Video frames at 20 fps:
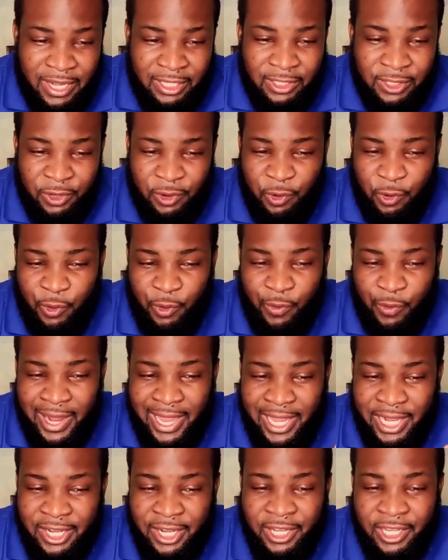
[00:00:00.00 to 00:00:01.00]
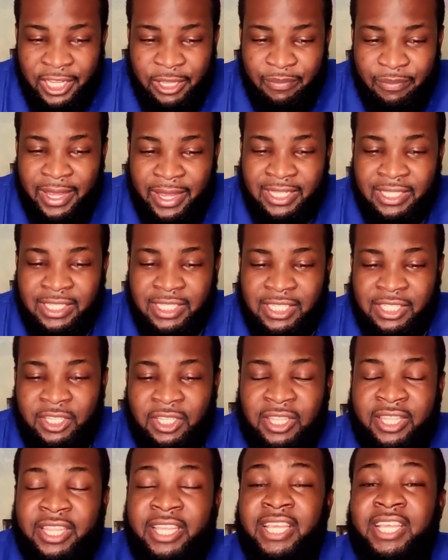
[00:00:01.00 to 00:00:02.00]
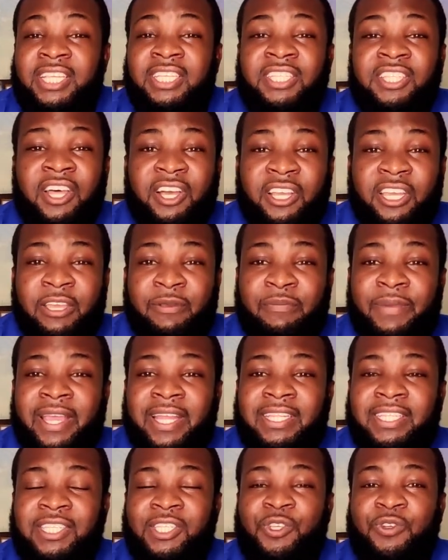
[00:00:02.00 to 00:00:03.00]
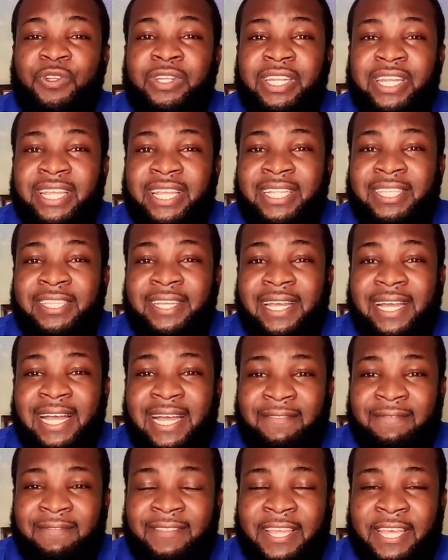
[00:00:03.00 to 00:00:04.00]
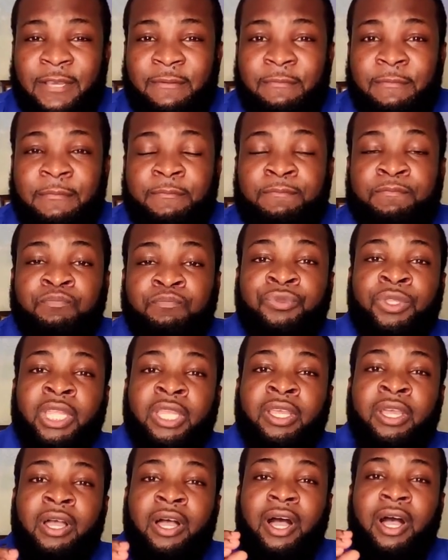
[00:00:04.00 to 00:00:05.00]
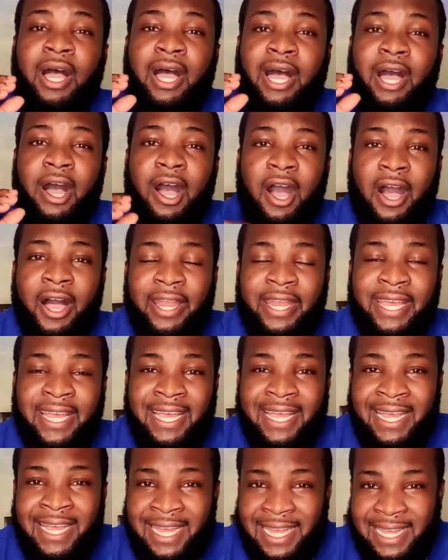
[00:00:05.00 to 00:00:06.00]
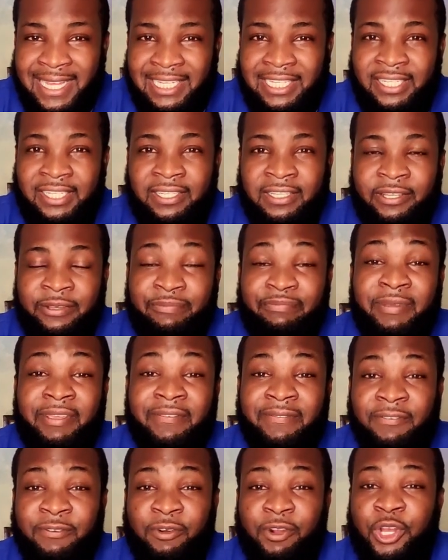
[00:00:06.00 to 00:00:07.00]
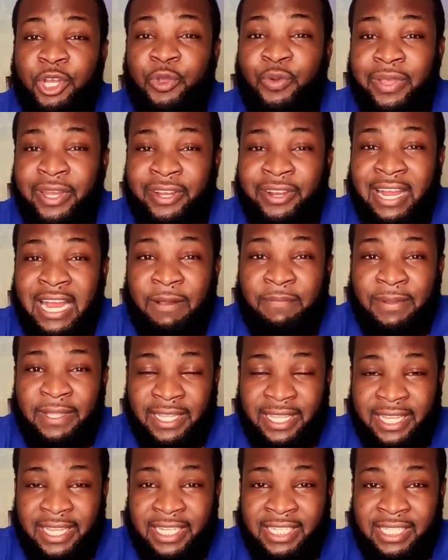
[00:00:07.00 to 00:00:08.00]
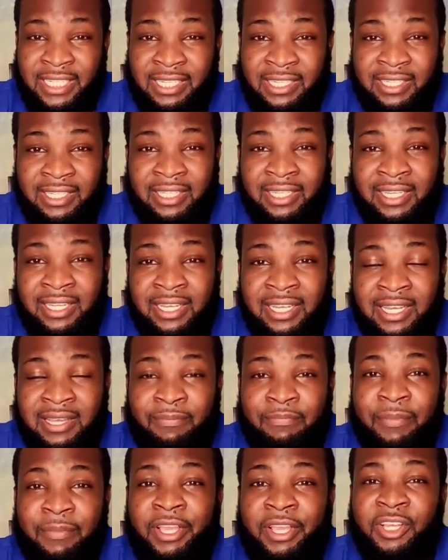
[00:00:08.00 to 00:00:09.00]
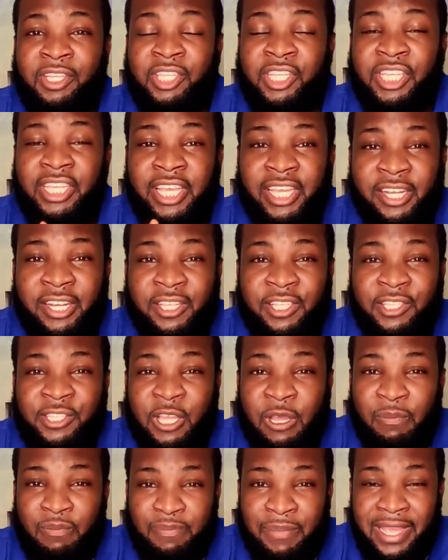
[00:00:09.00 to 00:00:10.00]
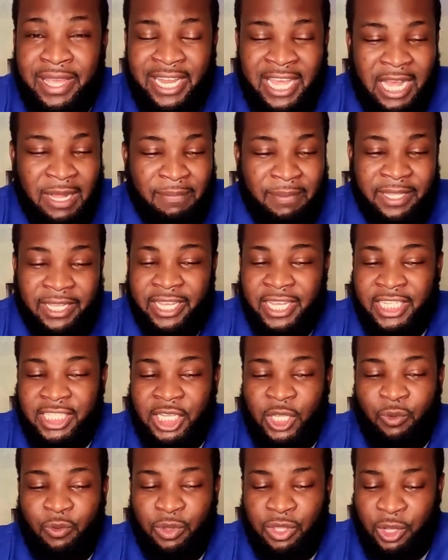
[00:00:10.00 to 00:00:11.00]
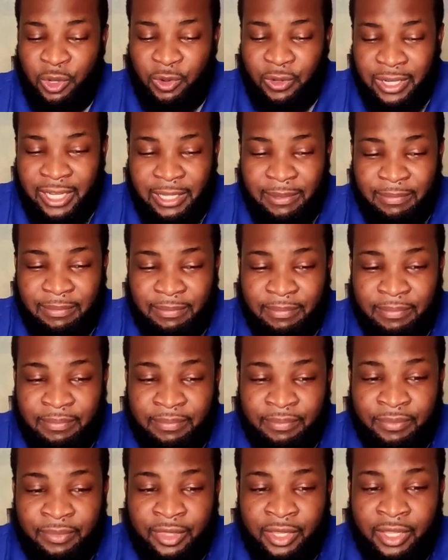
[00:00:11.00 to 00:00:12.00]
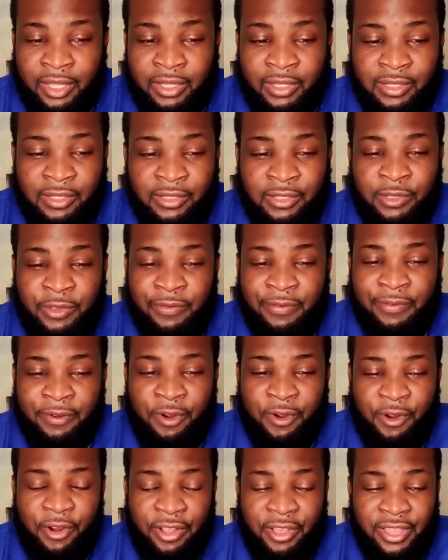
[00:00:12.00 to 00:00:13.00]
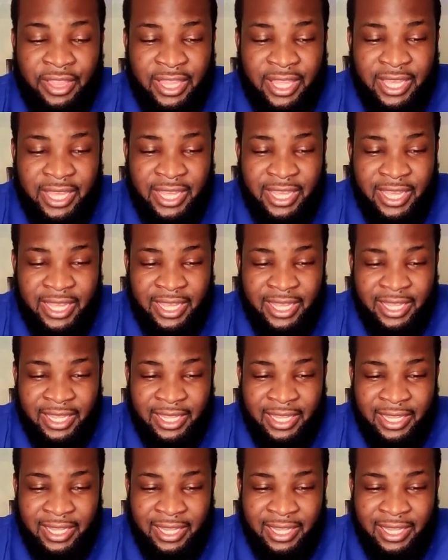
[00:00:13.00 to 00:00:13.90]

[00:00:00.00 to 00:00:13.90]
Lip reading: back to the required documents. So these documents, you need to have them on hand before doing your application, because you cannot submit the application without them. So for the